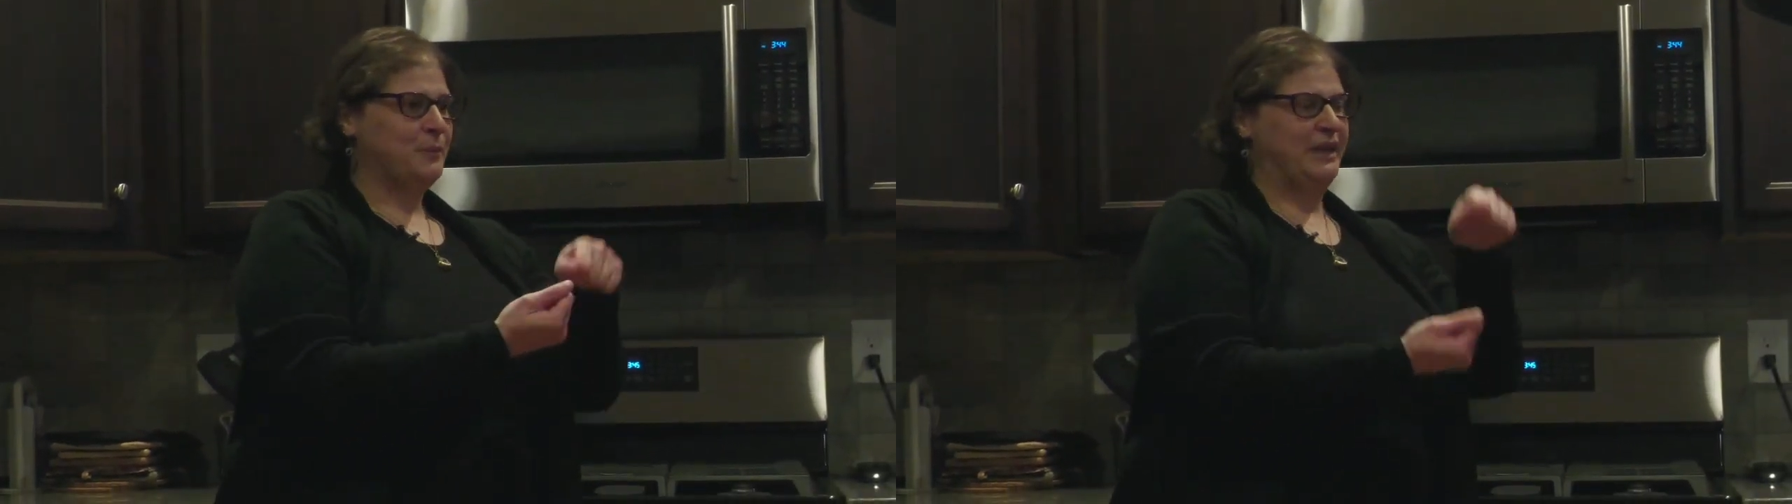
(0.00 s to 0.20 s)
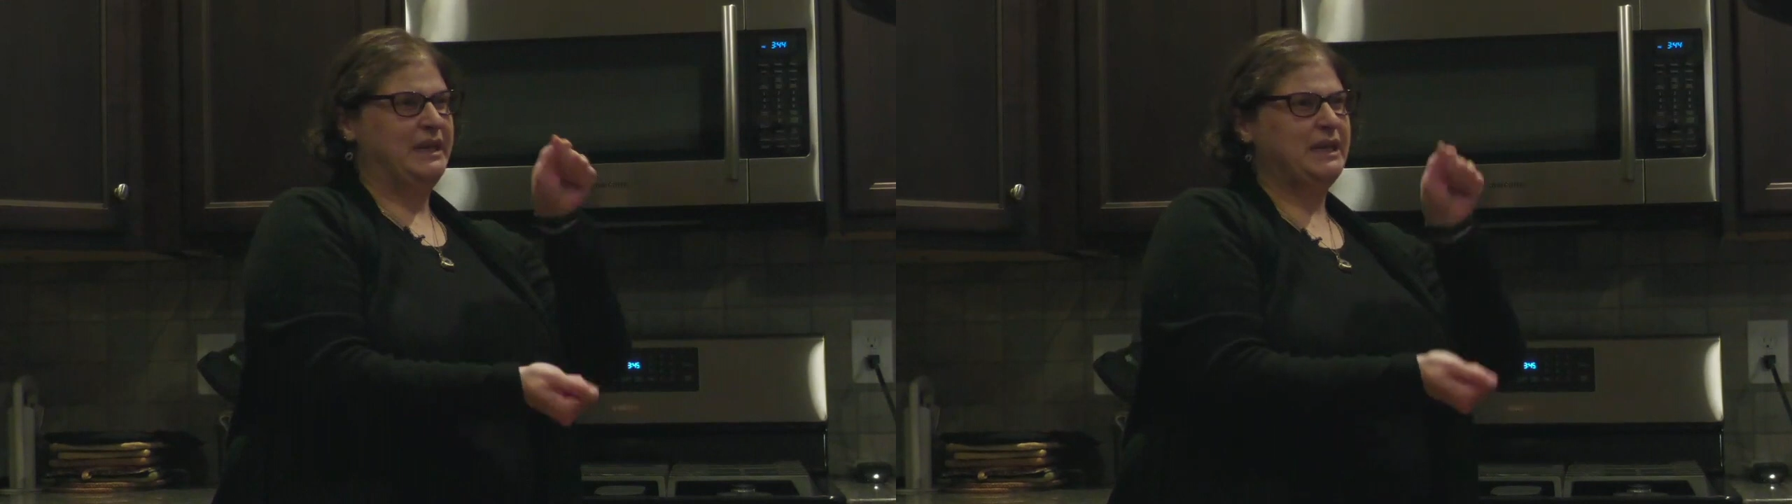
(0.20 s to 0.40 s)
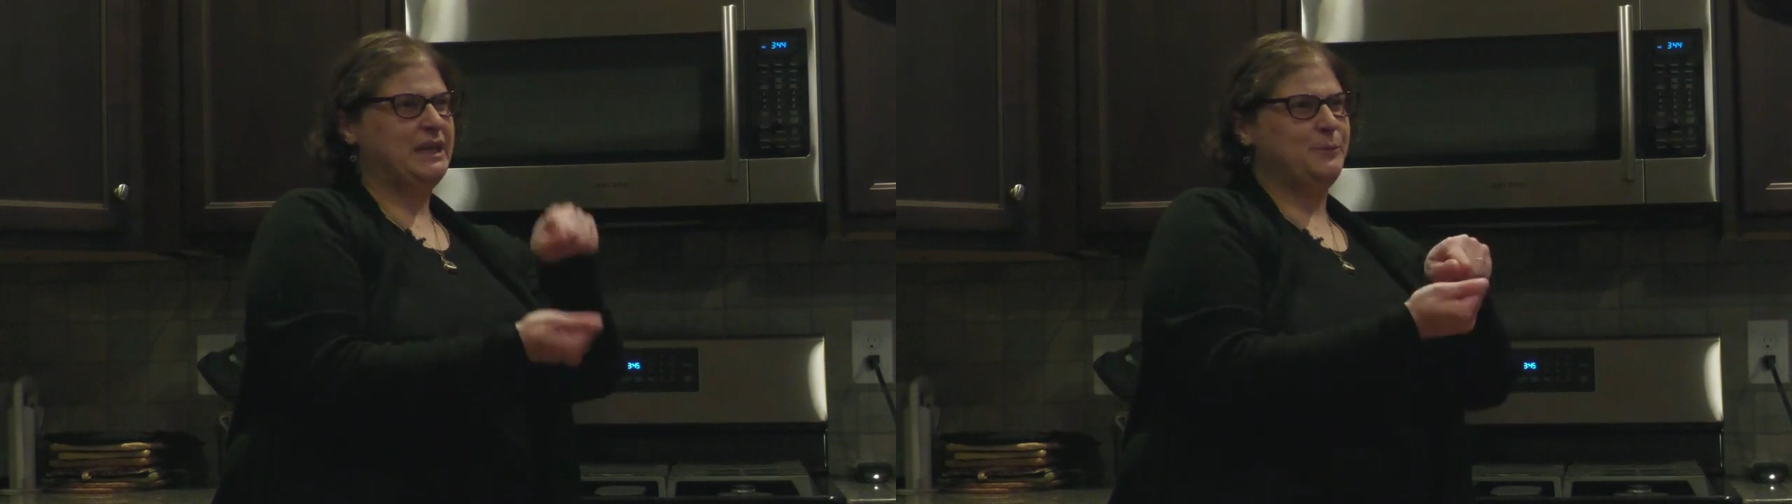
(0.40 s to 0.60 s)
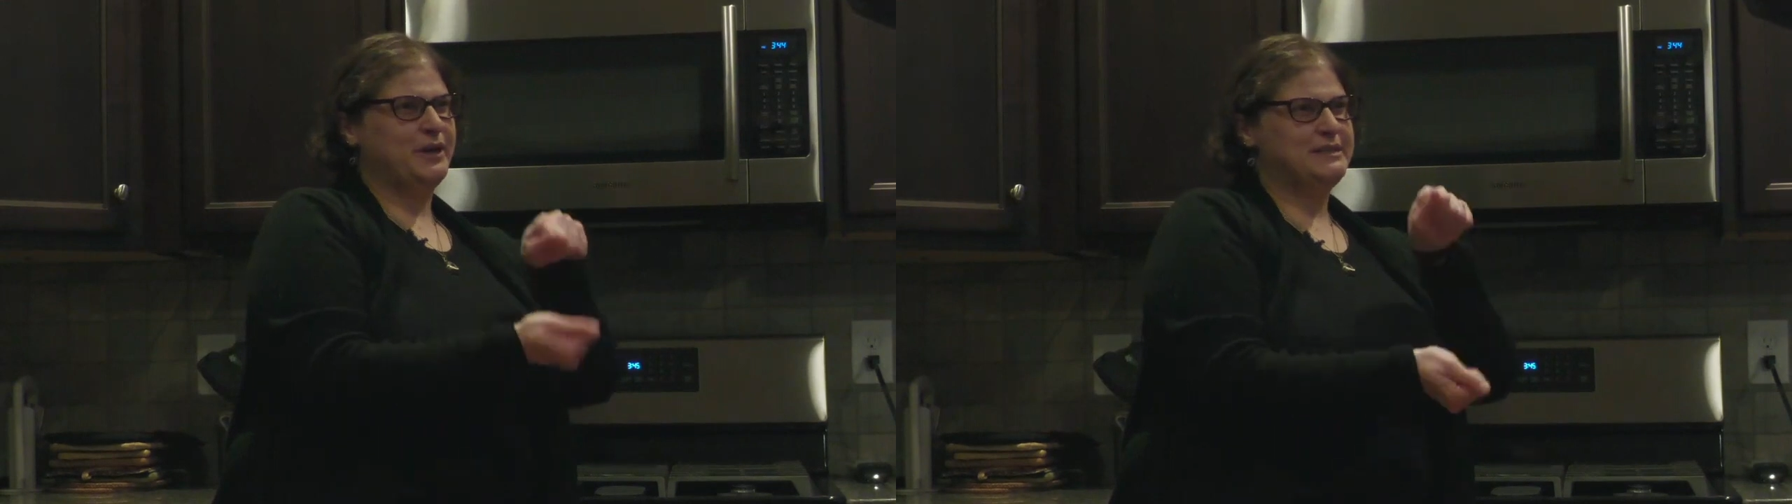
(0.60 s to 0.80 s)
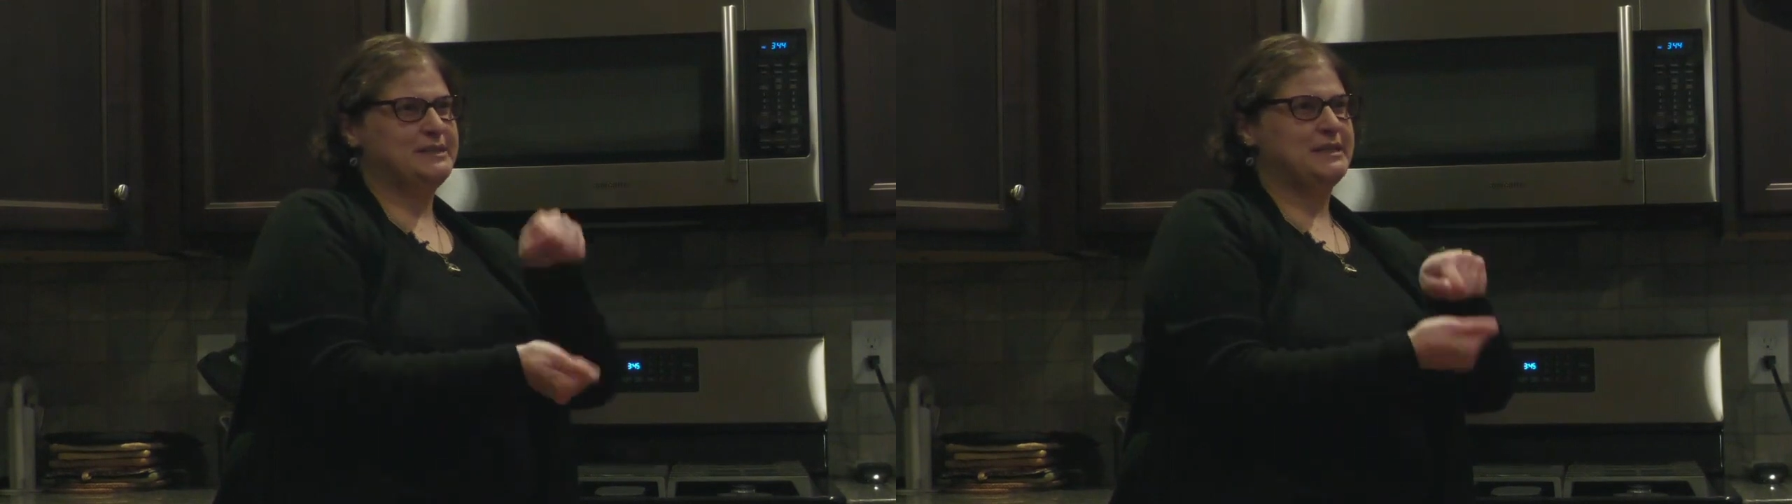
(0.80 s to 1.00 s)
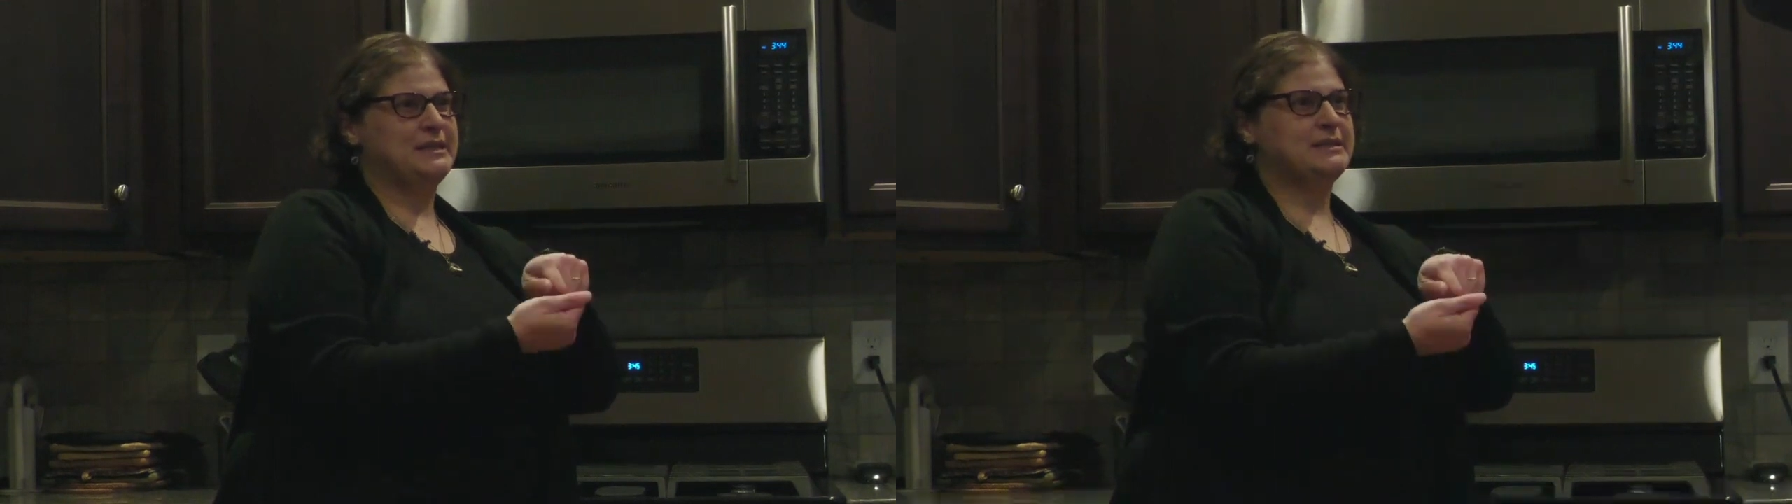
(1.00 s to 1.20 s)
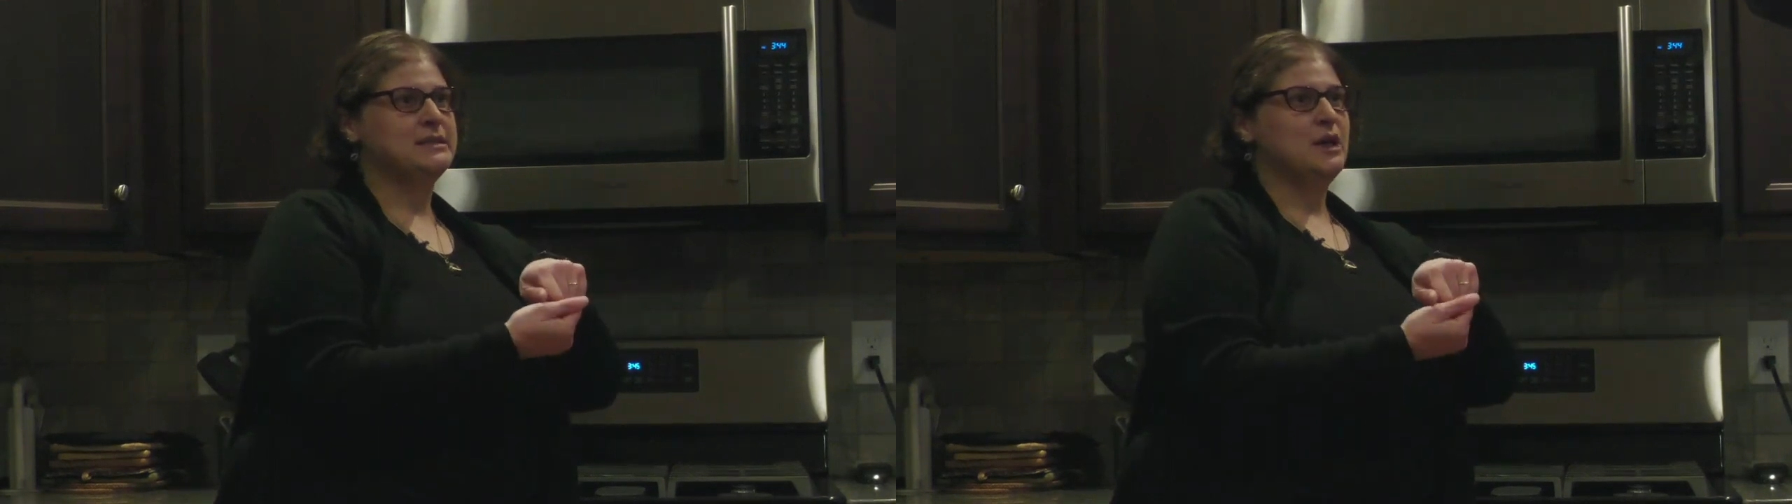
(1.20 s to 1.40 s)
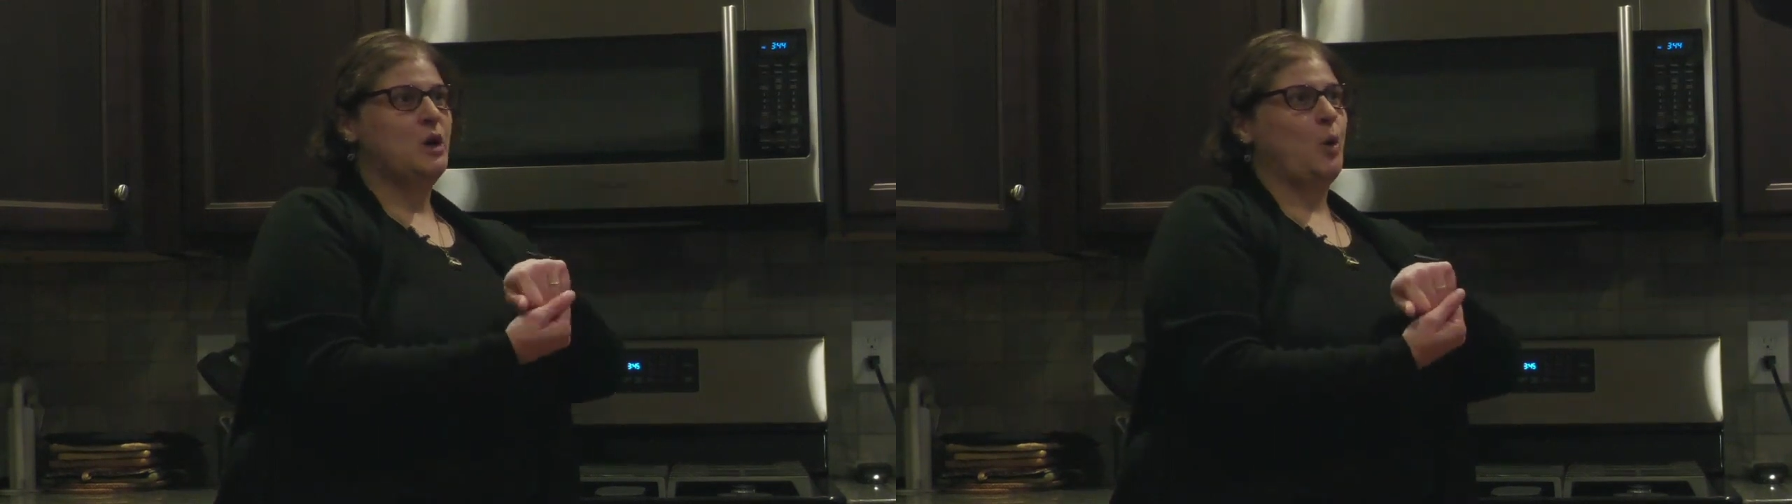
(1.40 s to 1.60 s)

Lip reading: panini presses